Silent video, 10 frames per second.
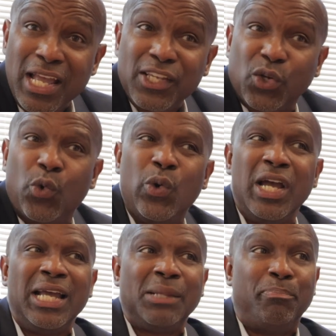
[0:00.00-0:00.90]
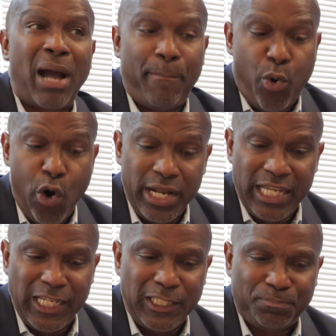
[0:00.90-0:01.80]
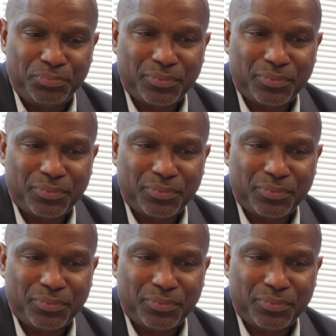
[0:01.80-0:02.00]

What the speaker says: So my point is,